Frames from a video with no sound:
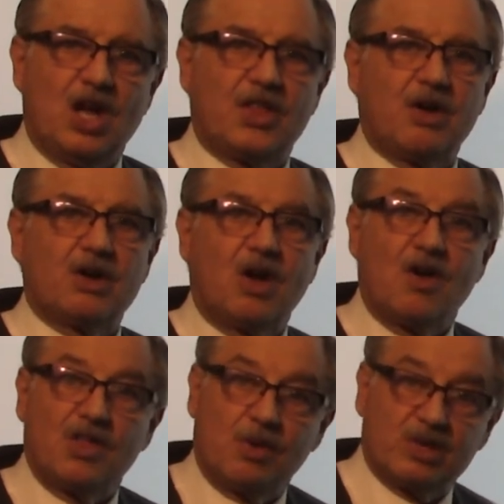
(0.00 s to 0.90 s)
there
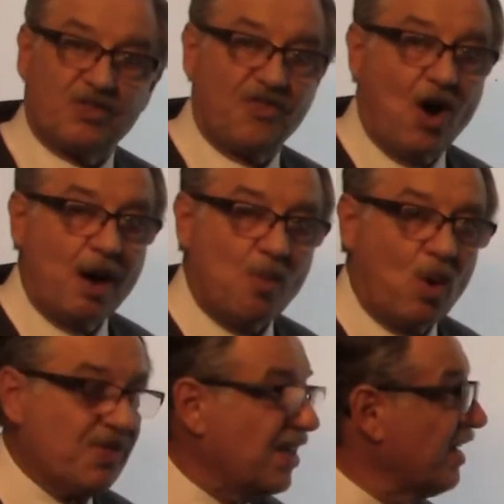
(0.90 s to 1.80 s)
is far
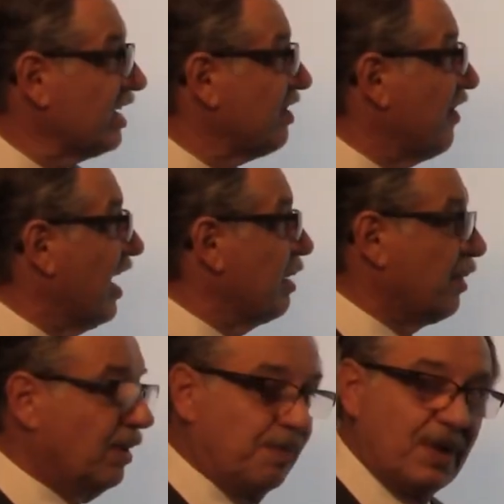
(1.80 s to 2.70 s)
more than this
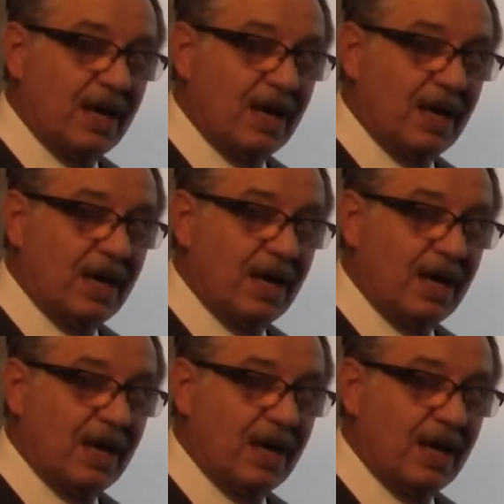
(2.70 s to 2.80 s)
available.